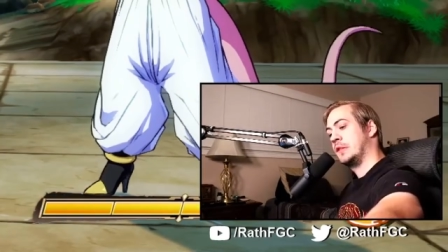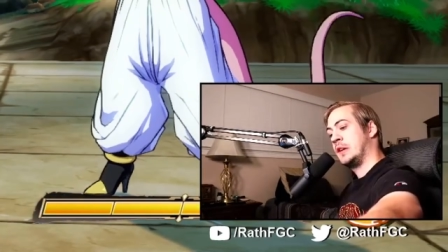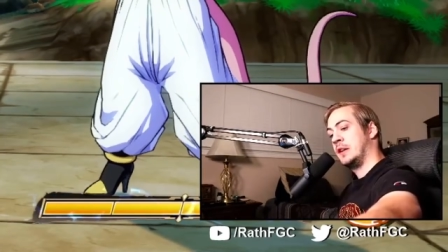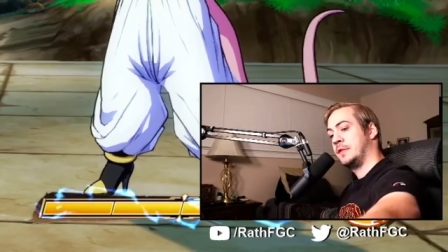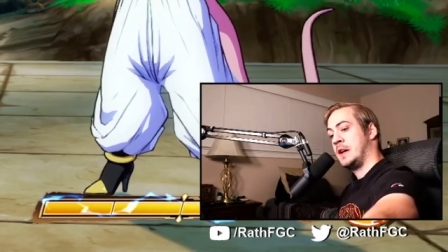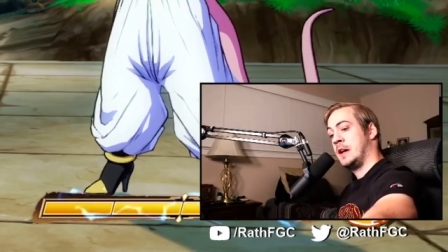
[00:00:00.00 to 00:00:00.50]

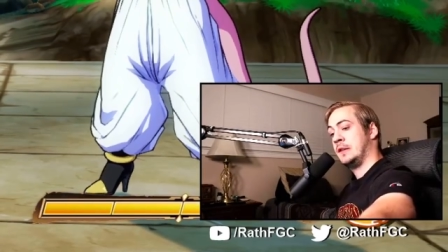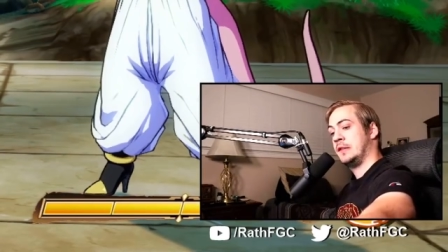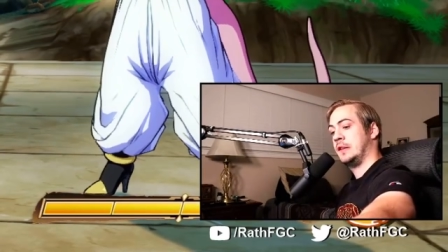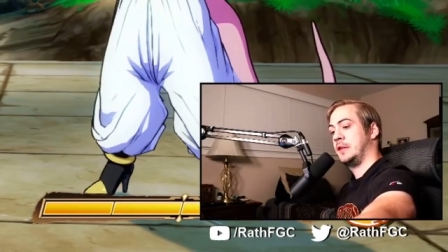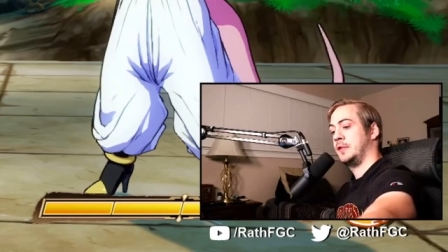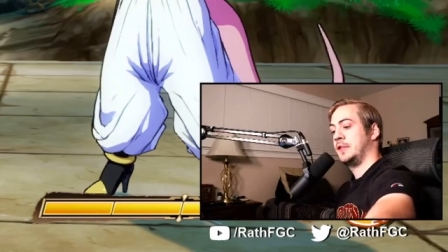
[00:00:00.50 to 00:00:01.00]

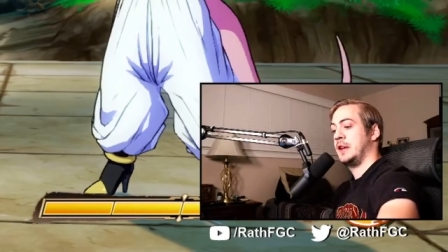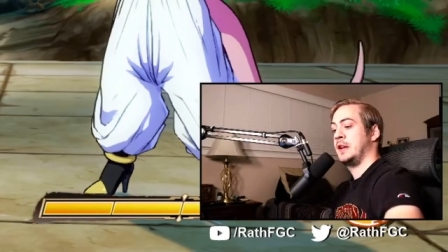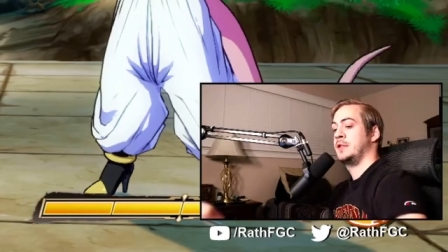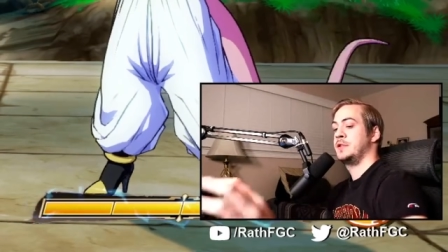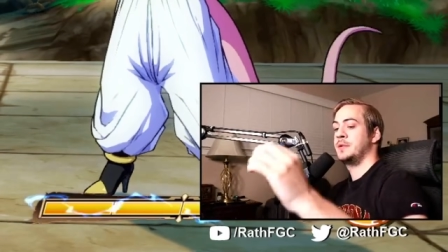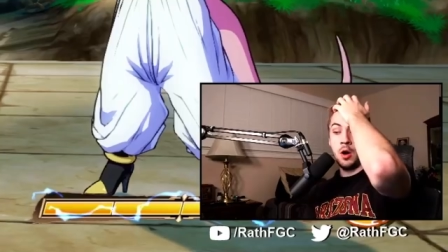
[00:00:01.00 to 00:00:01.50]
SonicFox to Kill
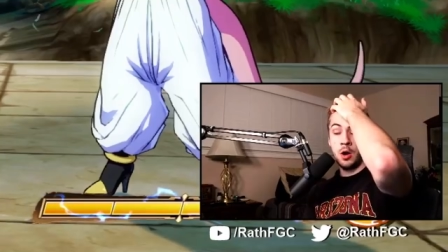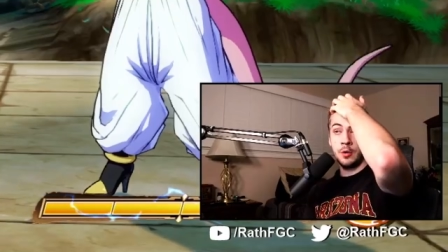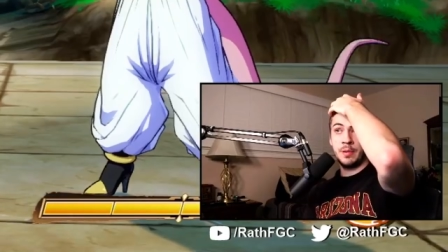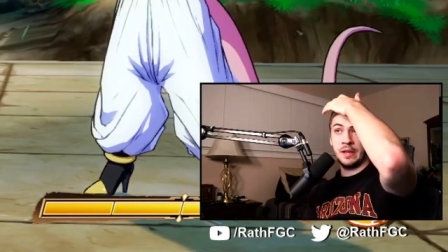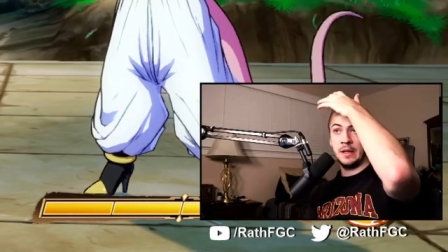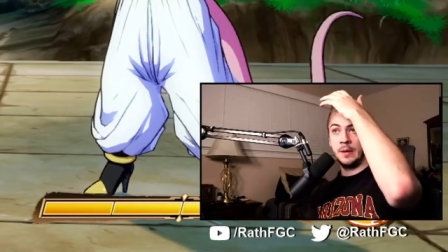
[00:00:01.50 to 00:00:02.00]
Sage, are
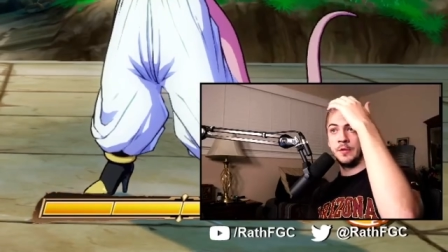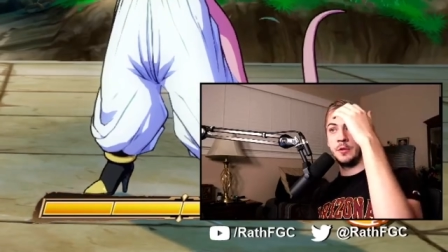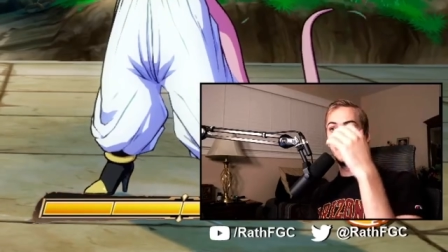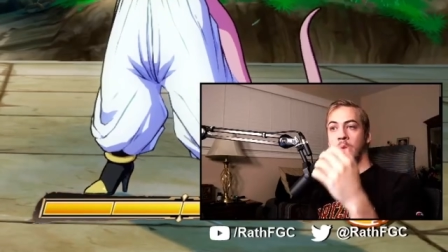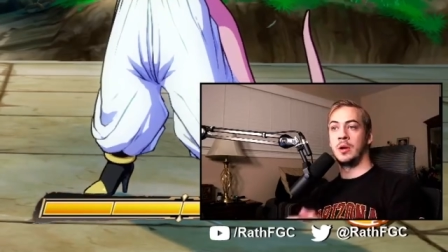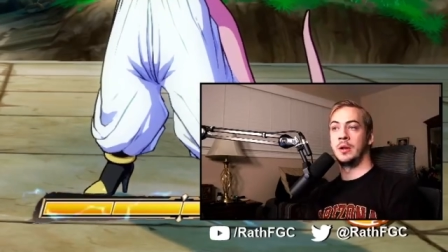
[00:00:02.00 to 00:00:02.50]
picking up
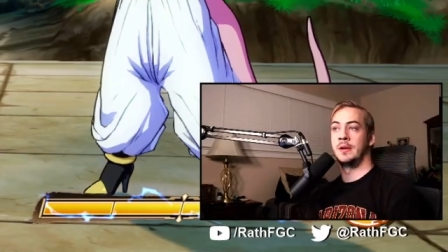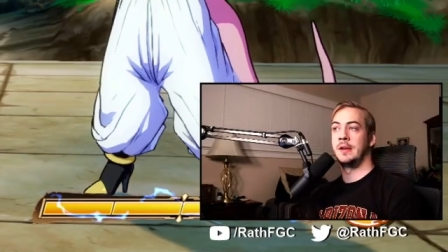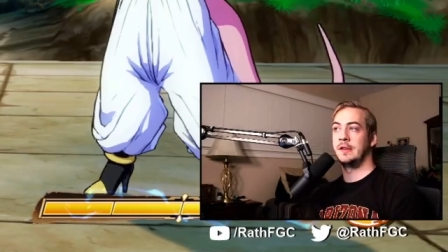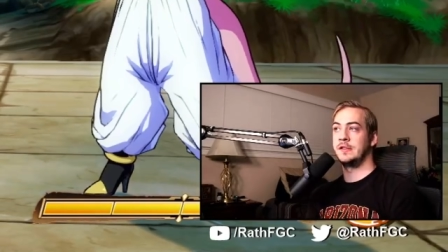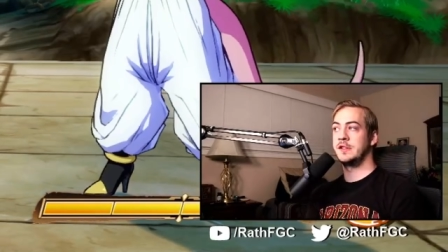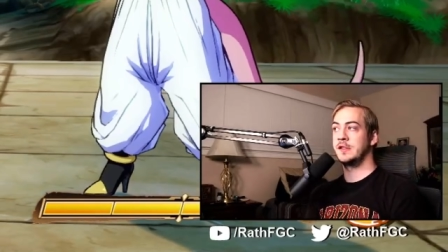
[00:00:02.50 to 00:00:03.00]
21
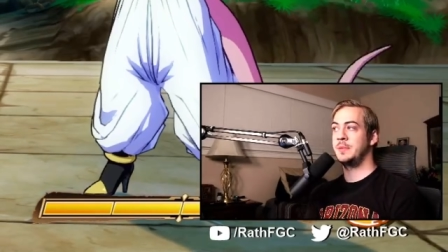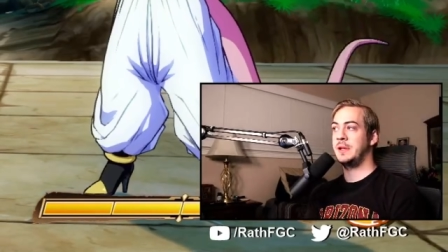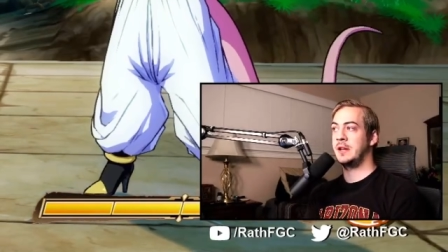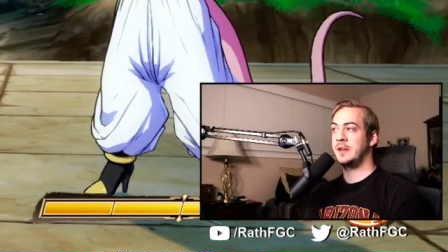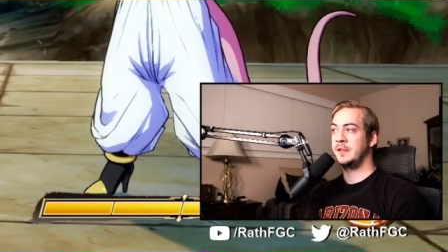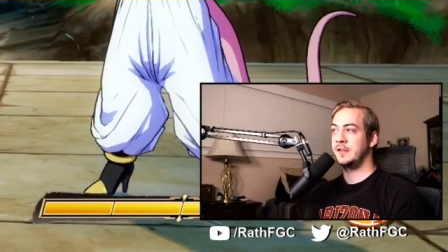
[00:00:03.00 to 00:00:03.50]
is just
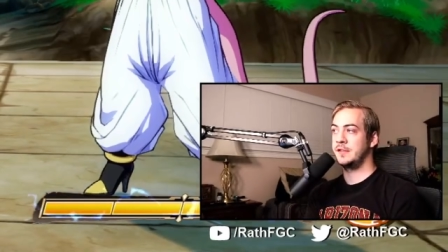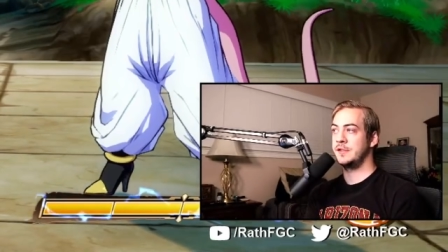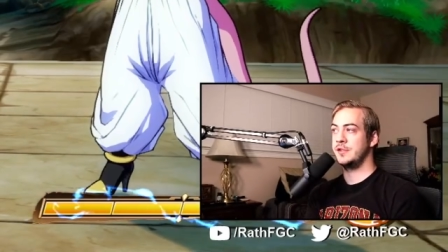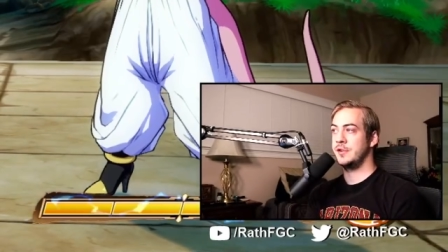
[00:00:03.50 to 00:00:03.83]
because